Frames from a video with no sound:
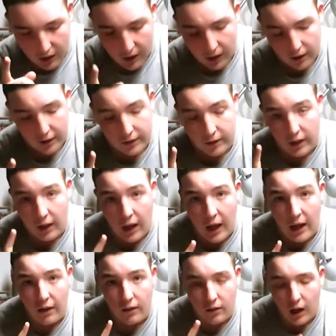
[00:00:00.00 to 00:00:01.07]
I
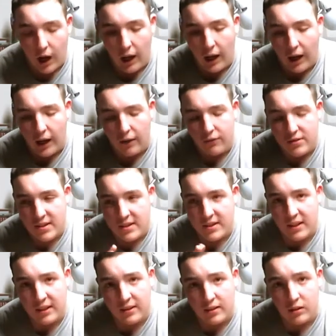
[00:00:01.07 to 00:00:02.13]
have
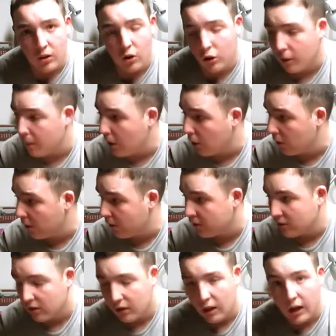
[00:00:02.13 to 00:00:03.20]
6
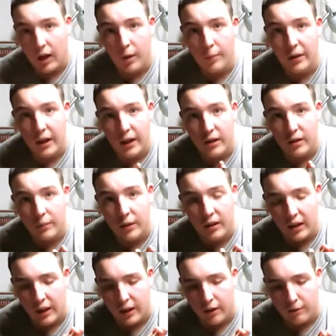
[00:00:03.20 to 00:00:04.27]
locomotives I'll be adding to
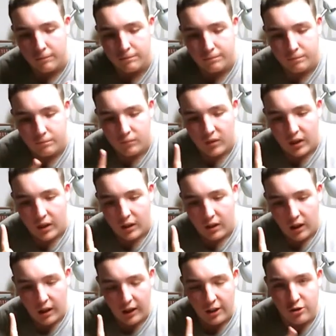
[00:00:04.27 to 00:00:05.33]
my layout:
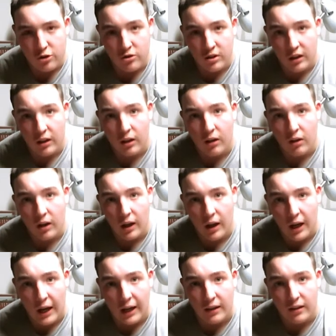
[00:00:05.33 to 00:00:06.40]
an HO scale
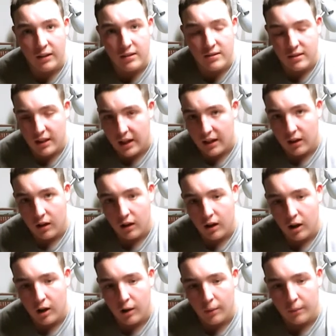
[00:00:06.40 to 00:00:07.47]
Atlas
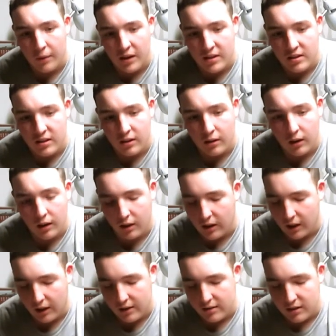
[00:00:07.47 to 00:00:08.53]
SD
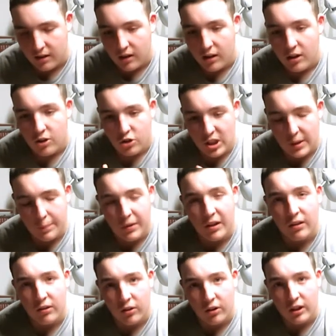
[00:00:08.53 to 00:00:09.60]

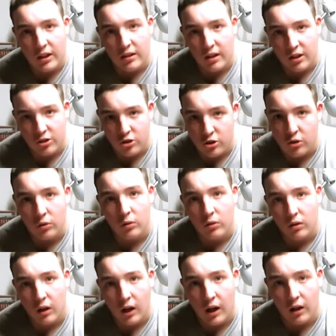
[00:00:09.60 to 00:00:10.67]

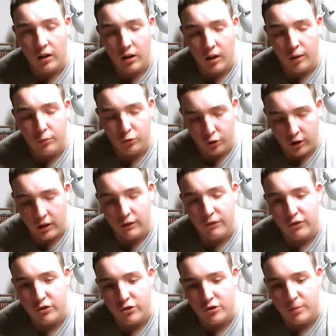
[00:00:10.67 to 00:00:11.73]
GP38-2 training
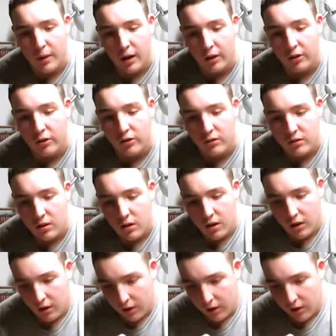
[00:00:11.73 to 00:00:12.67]
first responders.